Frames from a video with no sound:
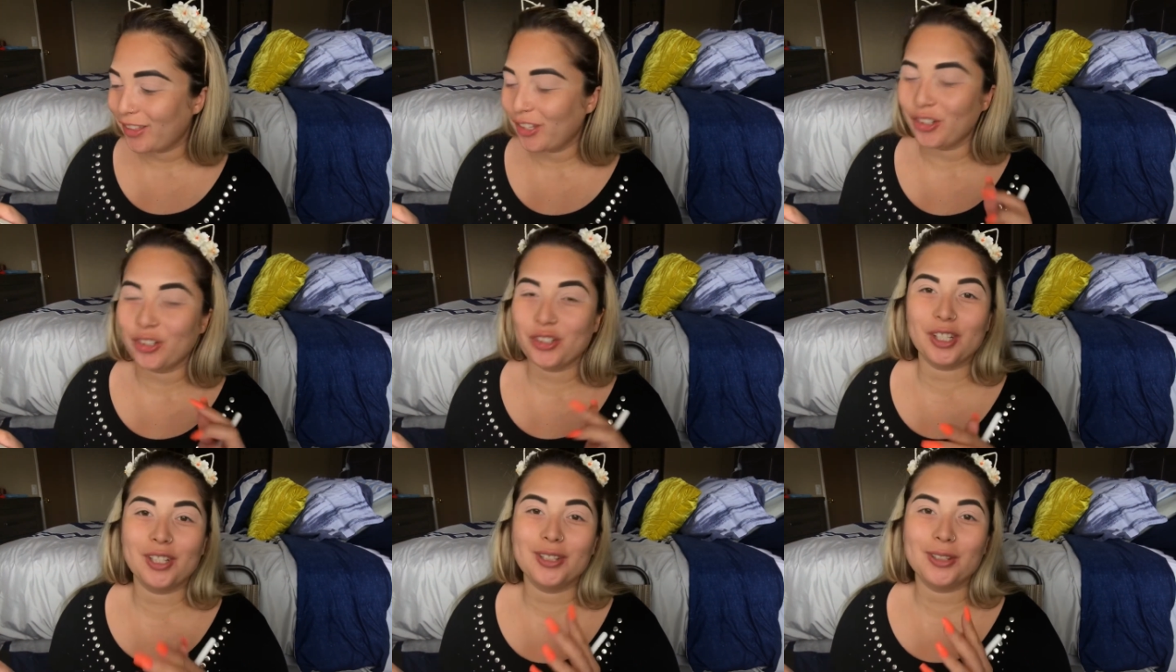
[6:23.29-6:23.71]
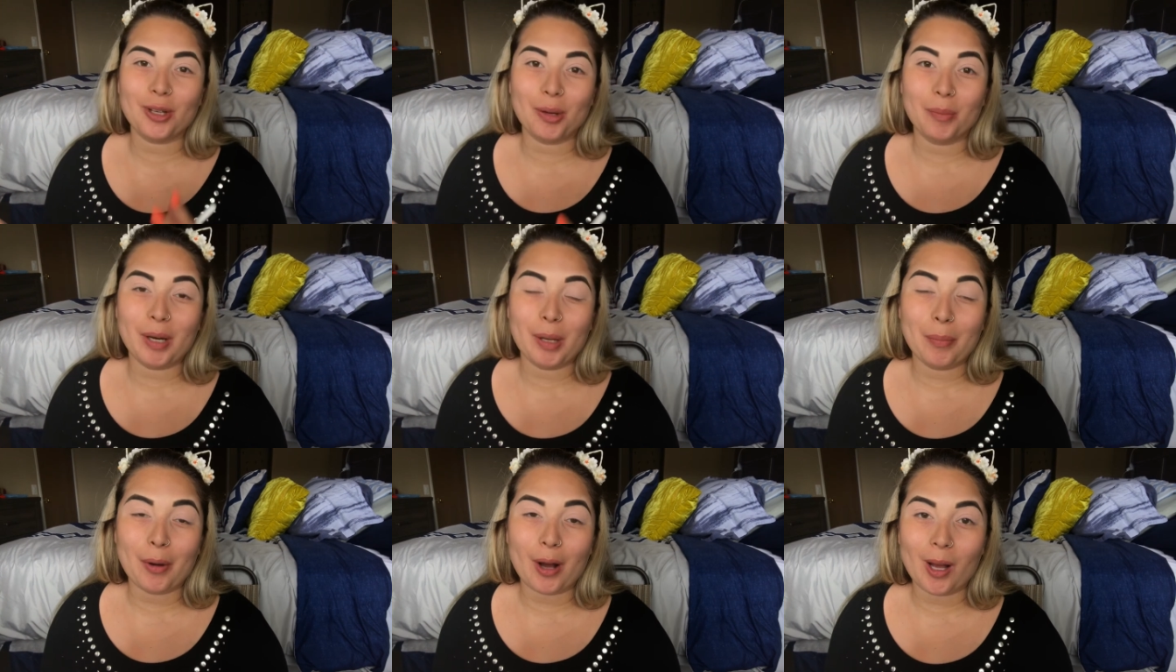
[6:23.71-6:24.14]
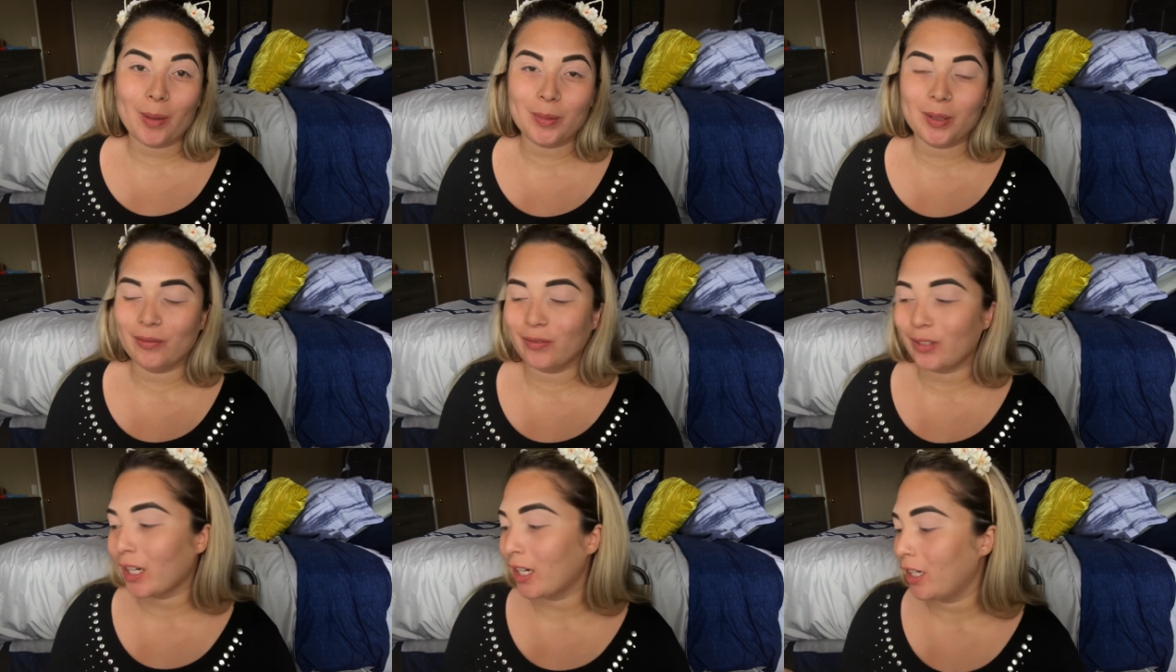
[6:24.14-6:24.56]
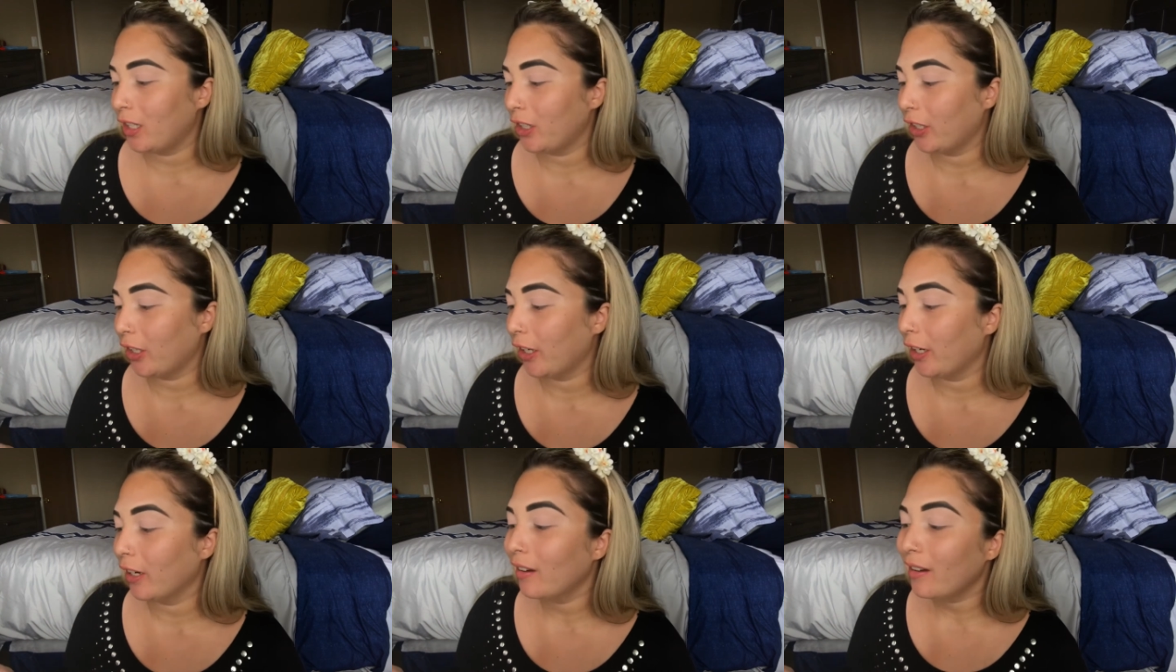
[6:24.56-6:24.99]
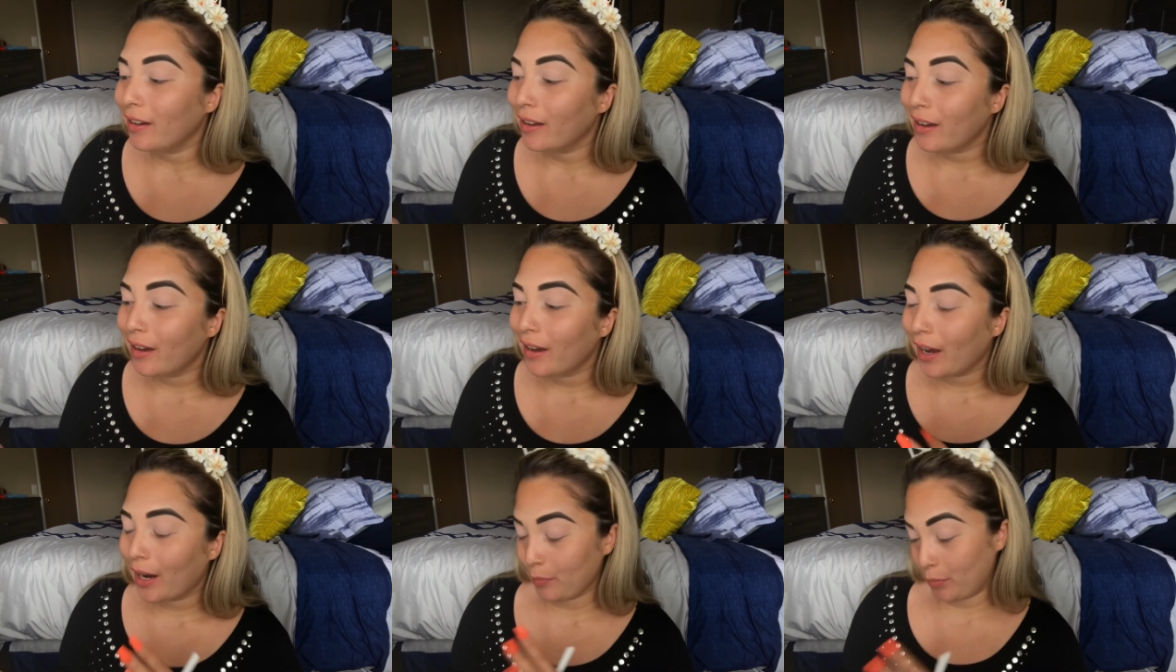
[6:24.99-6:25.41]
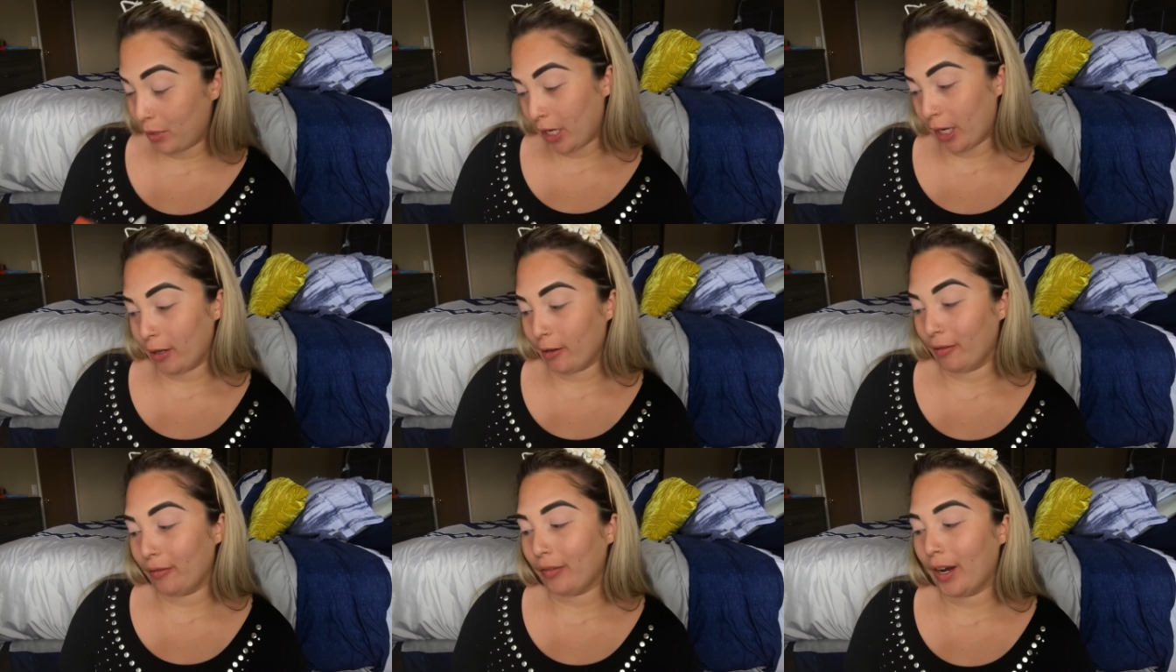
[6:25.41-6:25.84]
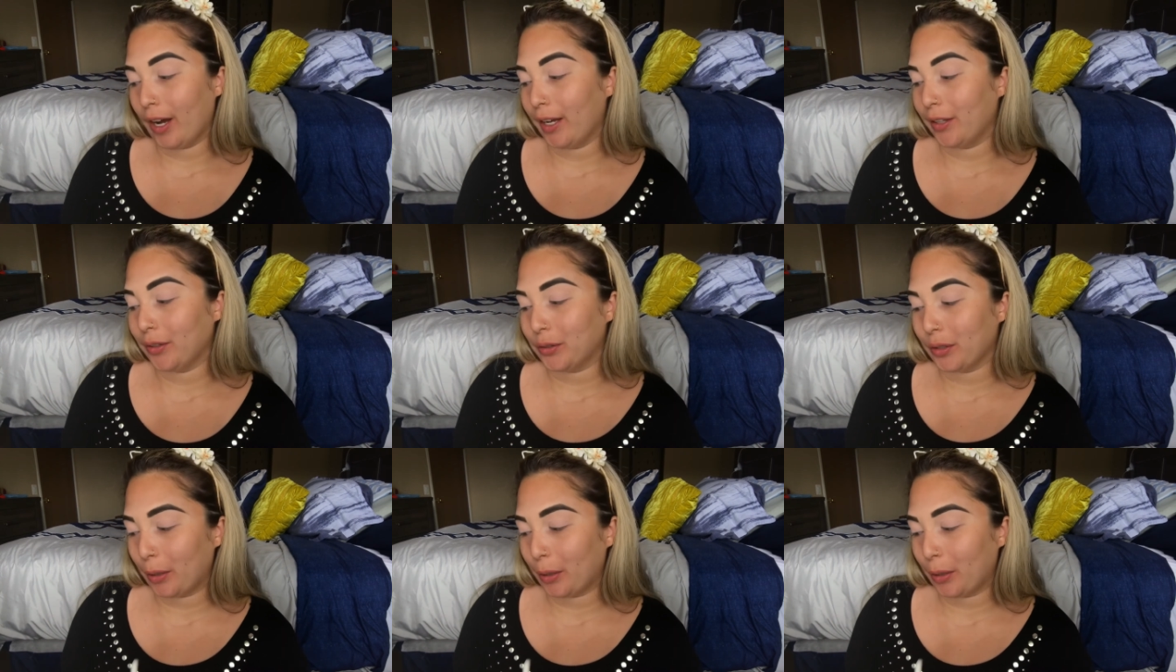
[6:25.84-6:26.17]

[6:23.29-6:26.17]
There's just so many pops of color. I'm terrified.